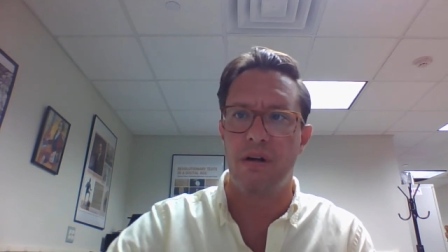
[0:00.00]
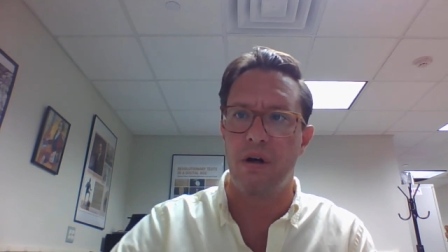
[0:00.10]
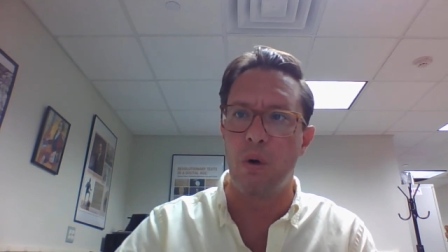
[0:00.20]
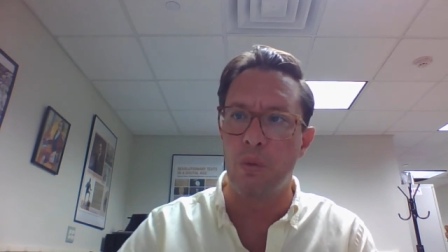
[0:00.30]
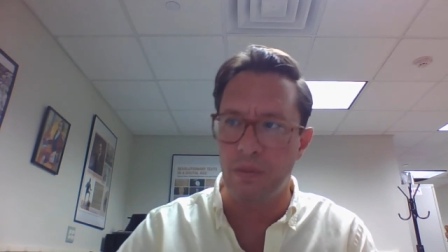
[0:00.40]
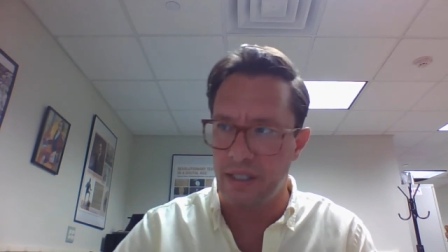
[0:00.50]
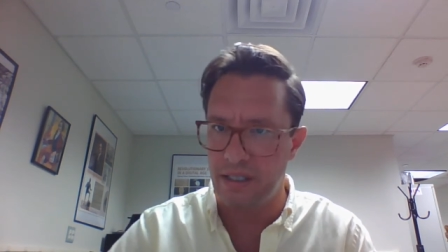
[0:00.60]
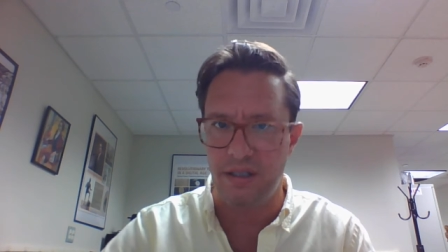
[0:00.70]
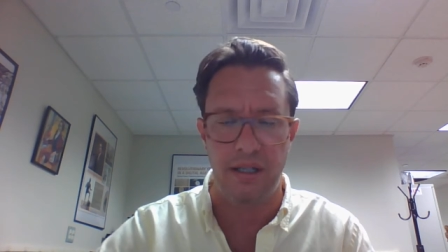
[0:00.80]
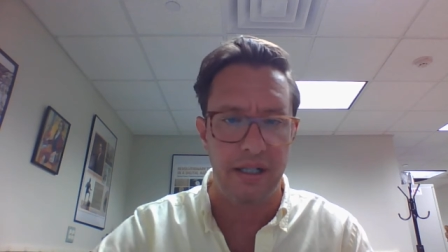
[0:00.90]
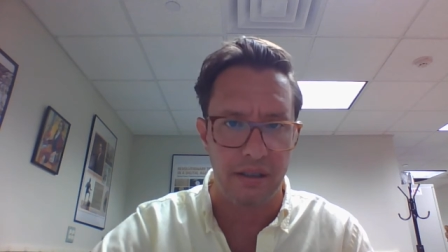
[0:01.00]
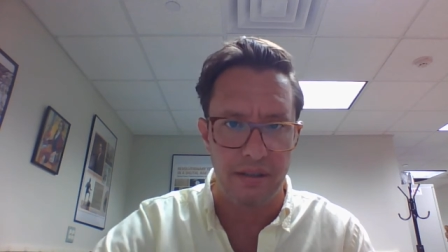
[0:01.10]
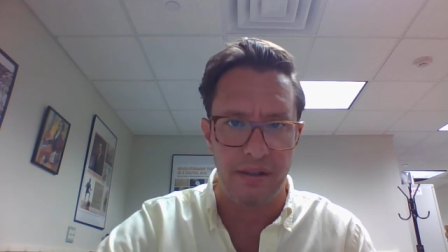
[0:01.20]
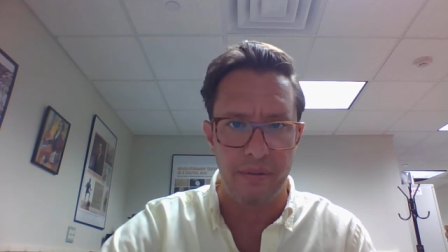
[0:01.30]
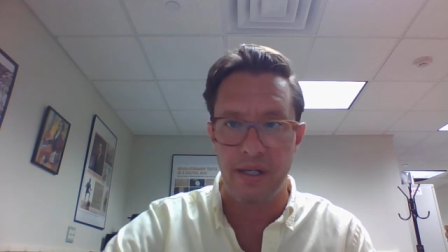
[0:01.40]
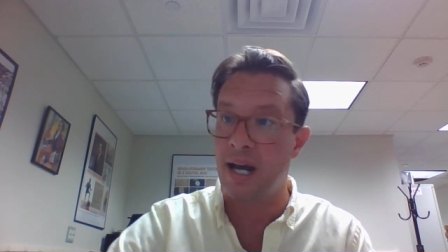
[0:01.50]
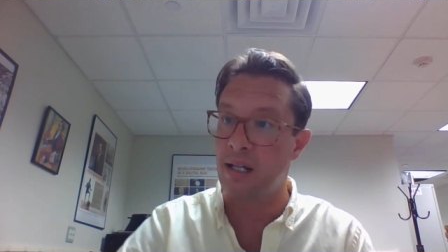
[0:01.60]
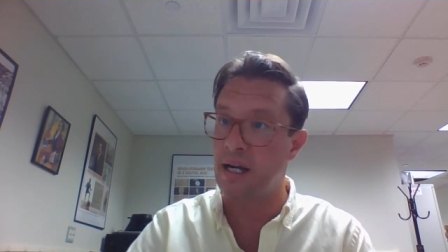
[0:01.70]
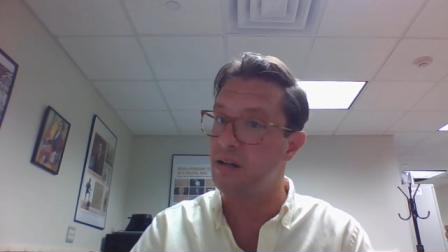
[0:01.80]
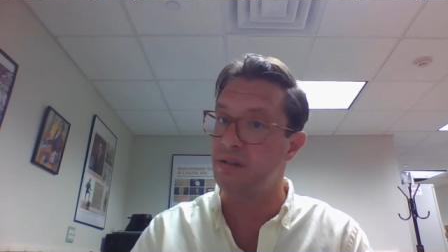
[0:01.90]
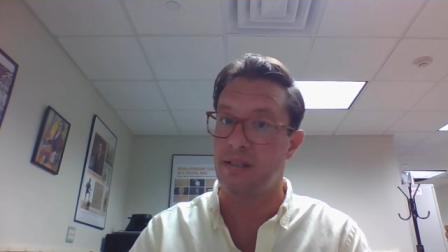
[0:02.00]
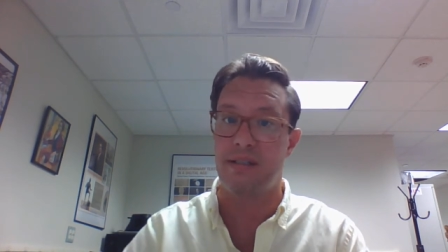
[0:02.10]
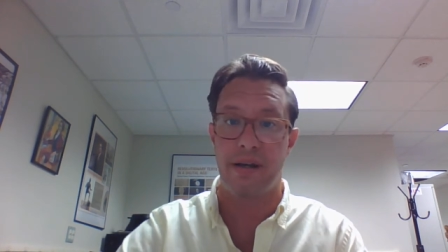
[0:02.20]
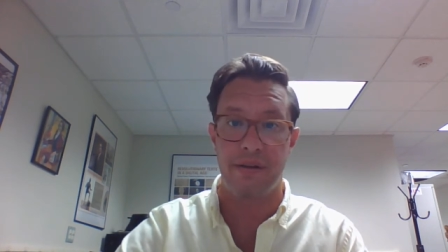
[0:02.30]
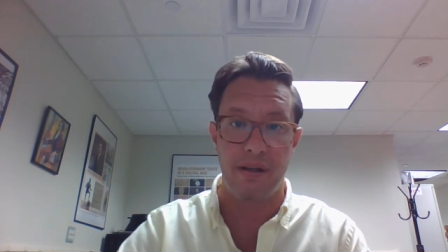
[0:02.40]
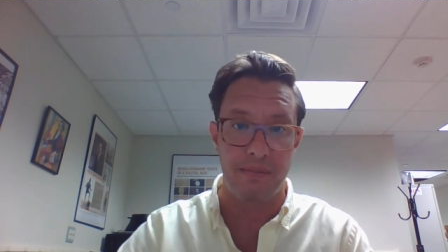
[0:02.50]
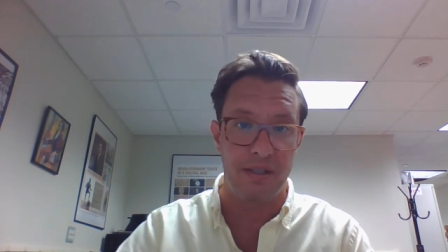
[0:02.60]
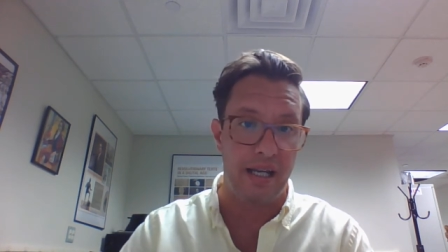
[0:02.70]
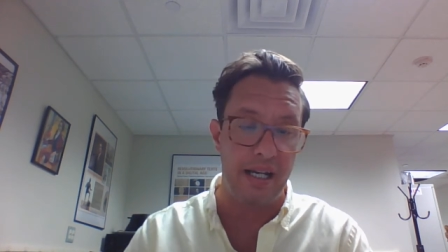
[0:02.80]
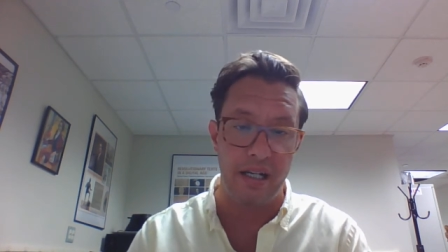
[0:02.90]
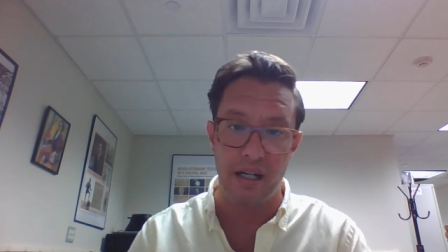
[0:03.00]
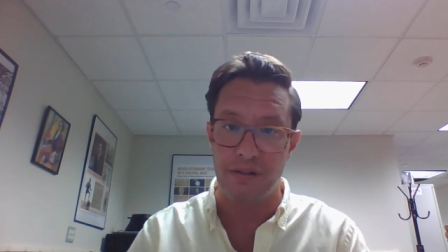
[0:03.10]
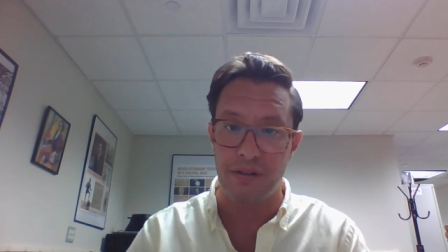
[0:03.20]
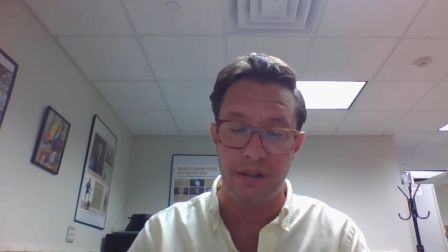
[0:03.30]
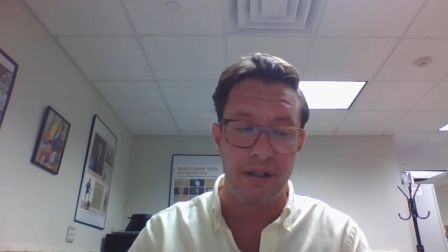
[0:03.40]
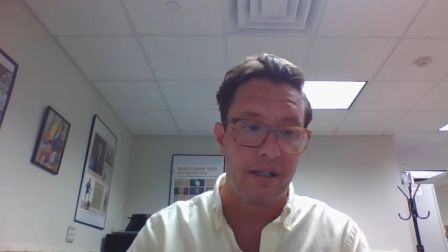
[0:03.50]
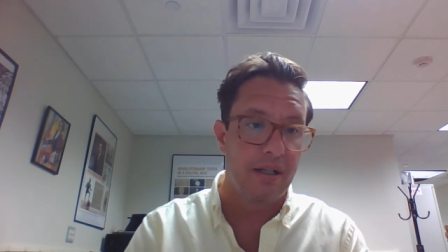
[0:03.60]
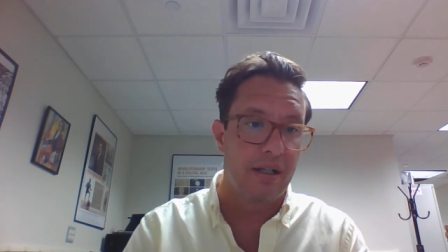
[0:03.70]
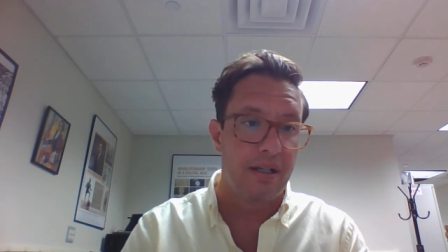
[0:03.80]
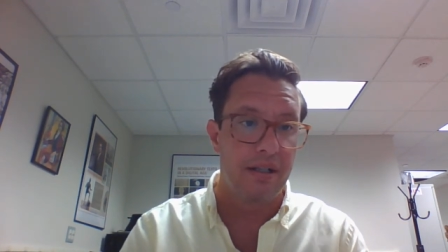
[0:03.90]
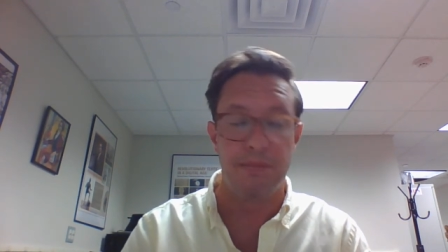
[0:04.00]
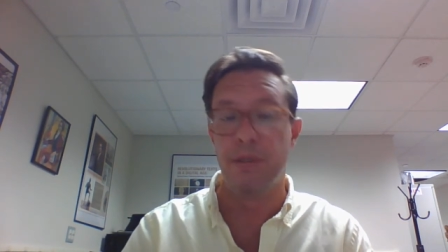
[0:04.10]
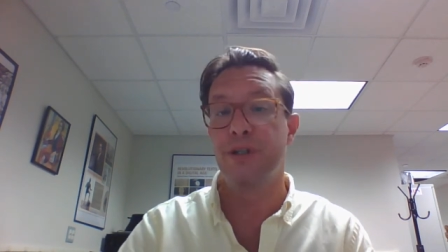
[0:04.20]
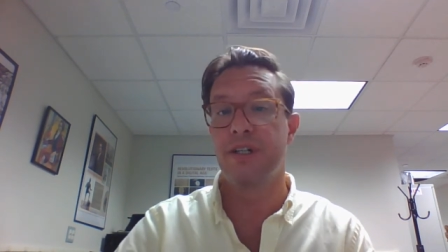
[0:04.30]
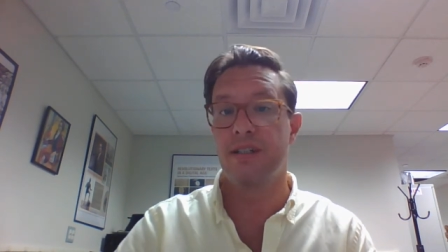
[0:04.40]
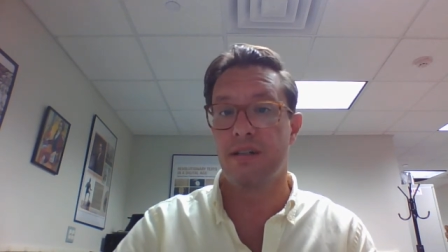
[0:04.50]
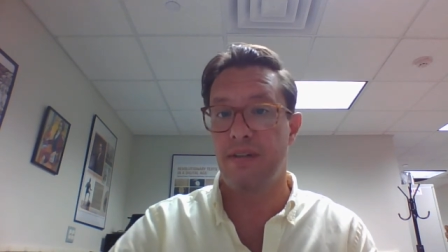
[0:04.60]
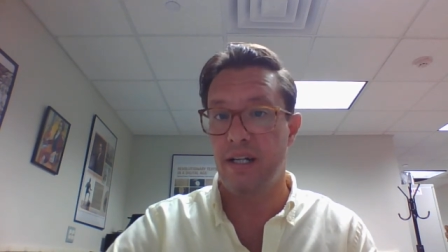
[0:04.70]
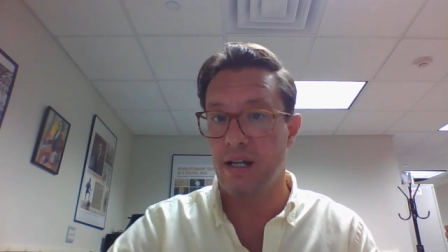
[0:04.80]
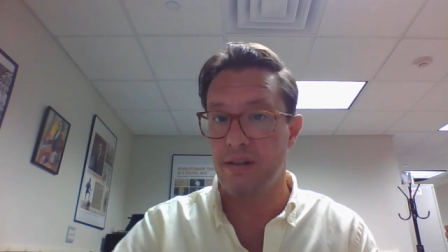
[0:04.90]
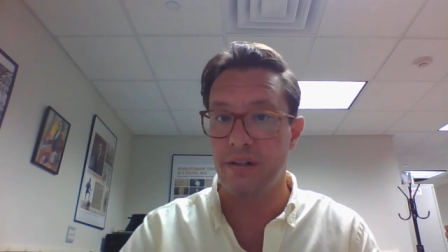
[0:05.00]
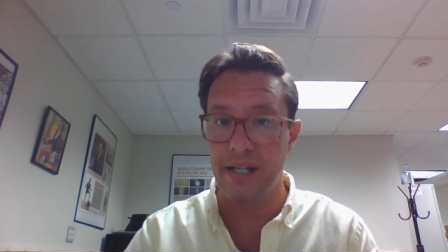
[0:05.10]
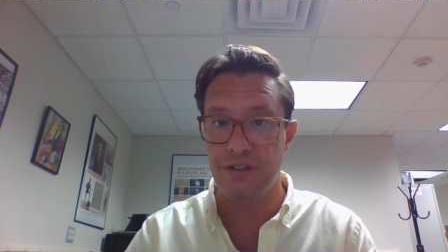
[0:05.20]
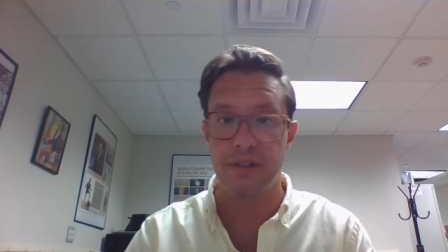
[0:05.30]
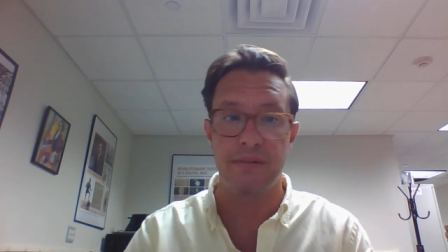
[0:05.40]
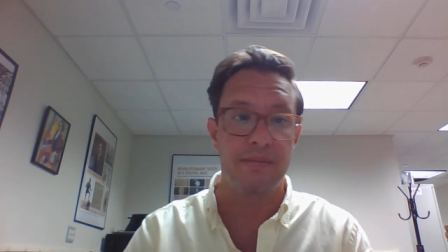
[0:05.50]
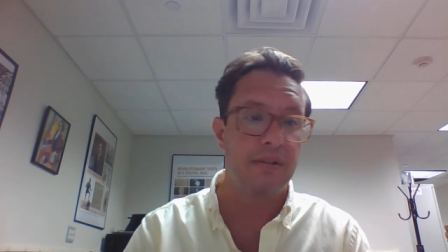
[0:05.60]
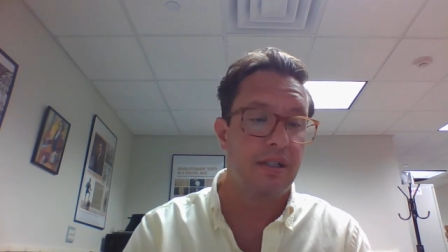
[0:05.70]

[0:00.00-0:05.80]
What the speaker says: only to England. They were not allowed to sell them to any other merchants of any other nation.